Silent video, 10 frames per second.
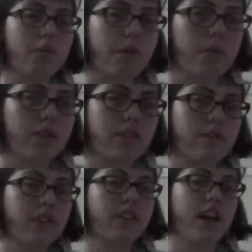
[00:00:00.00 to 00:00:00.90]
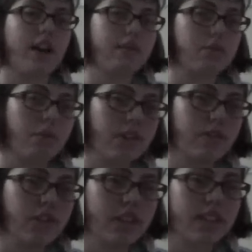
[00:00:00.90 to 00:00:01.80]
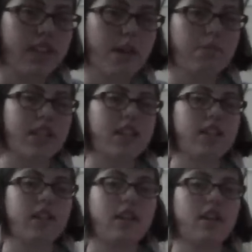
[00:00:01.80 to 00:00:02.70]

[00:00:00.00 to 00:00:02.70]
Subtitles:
We want to feel loved. We want to feel accepted.